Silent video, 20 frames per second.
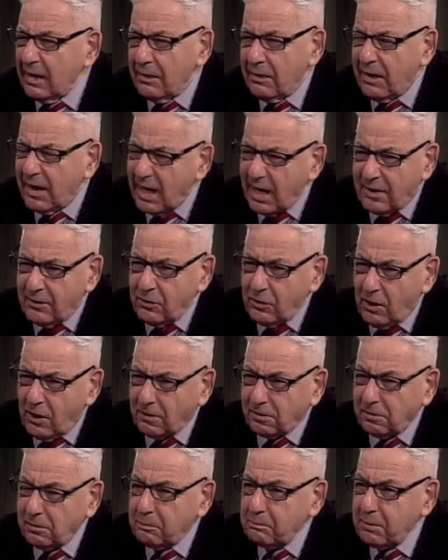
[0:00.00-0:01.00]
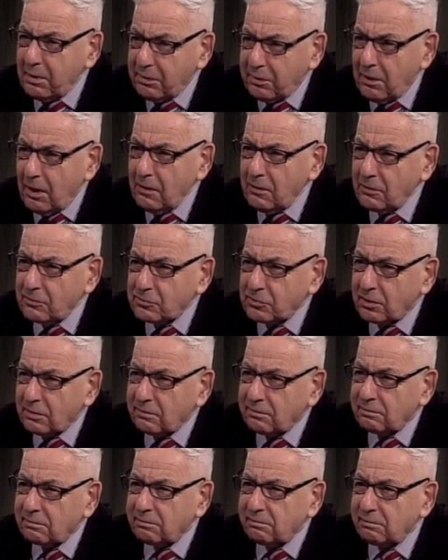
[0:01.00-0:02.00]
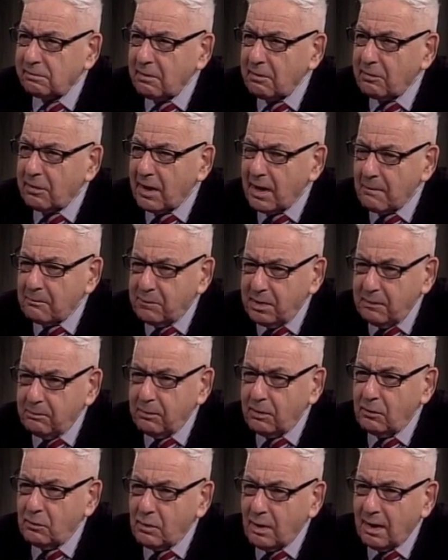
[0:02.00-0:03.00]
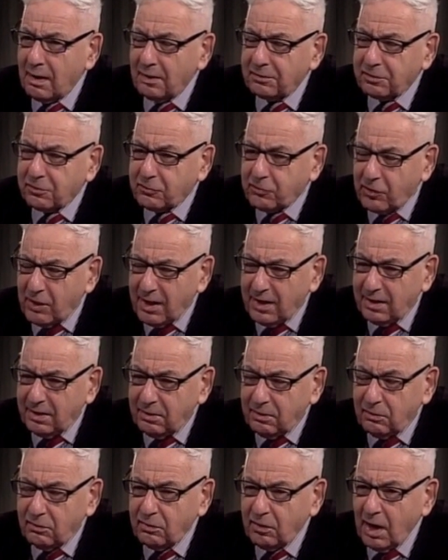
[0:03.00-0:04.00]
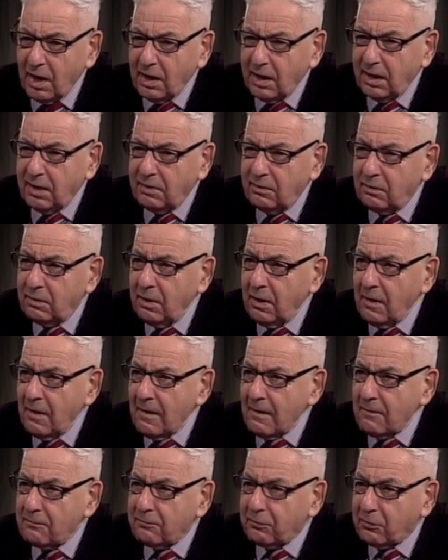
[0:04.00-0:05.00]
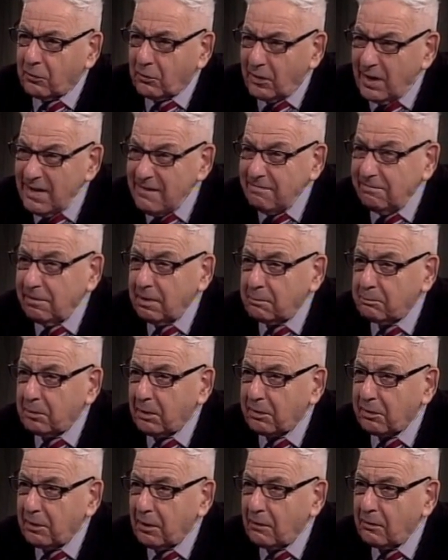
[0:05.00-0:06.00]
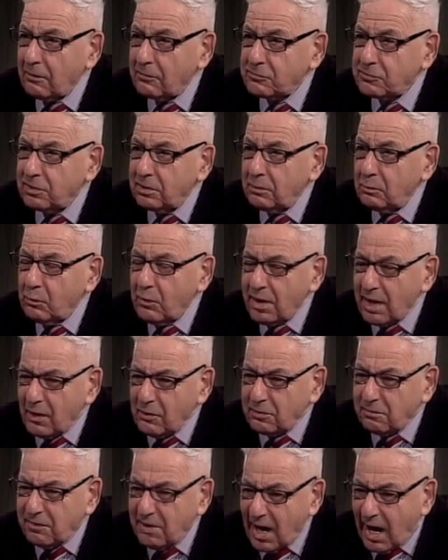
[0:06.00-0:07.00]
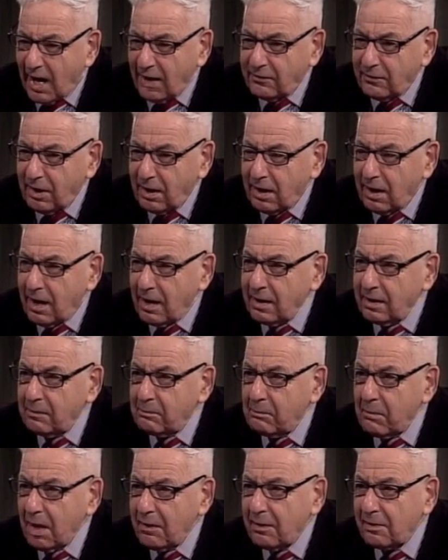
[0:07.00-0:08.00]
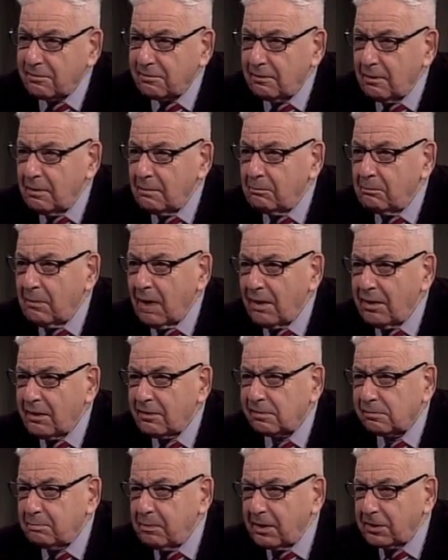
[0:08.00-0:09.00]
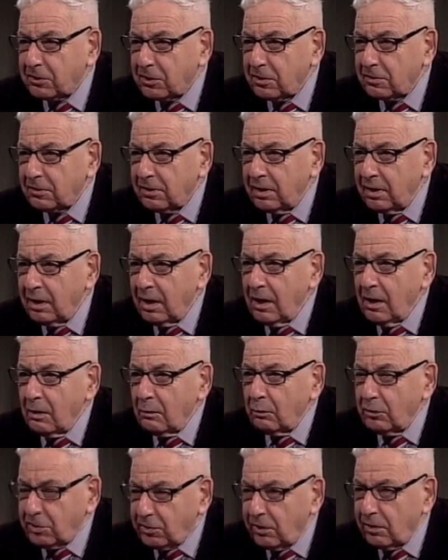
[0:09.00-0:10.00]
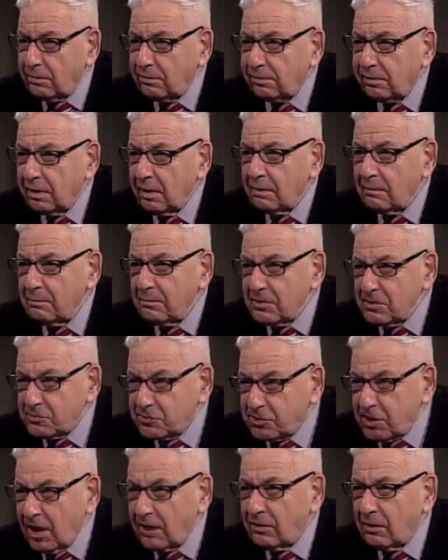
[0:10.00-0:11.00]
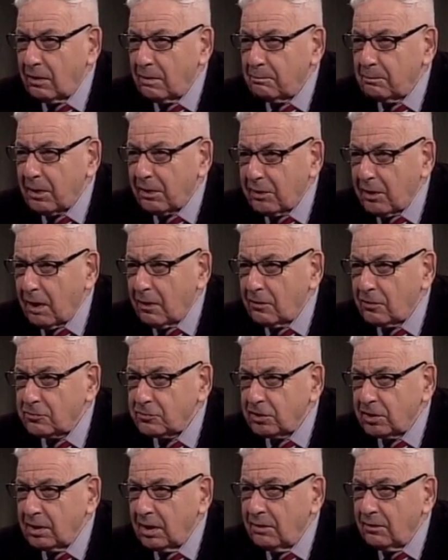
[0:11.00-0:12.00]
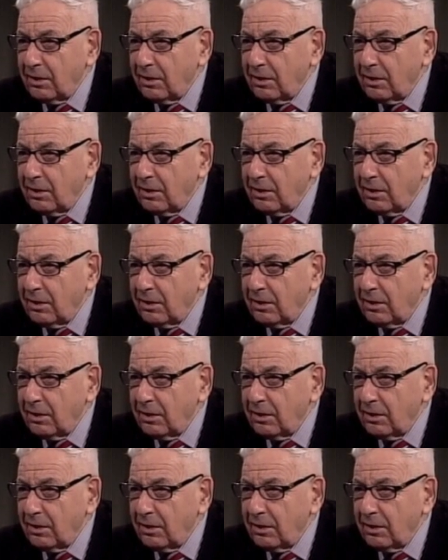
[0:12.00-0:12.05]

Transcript: they are not pathologists they are people who are trained in forensic pathology without the underlying mother mother specialty which is general pathology